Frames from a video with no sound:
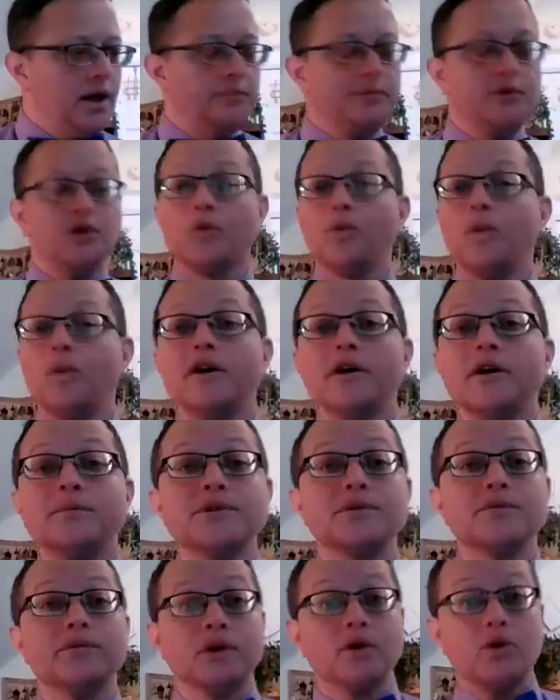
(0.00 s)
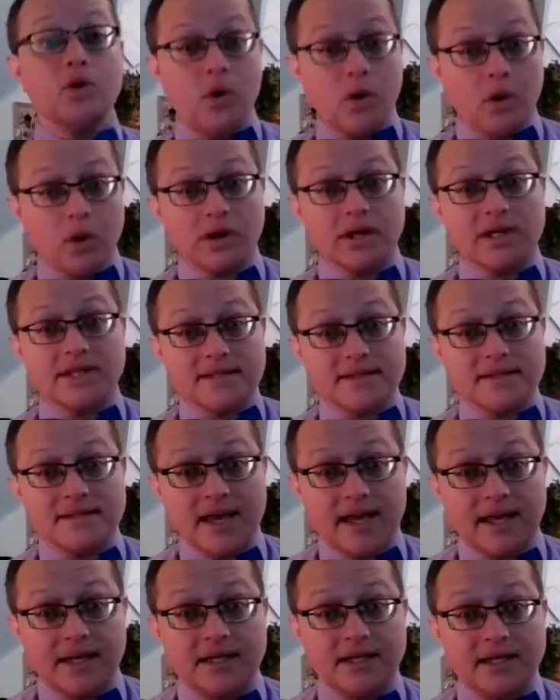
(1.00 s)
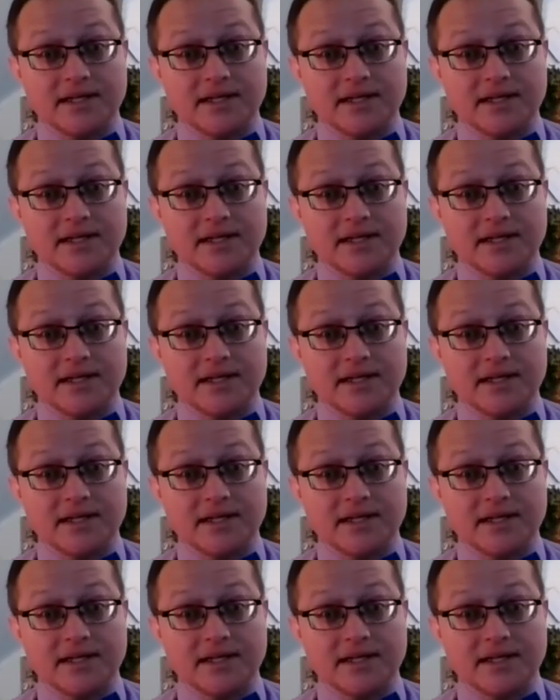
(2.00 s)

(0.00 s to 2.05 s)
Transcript: You're welcome to record and send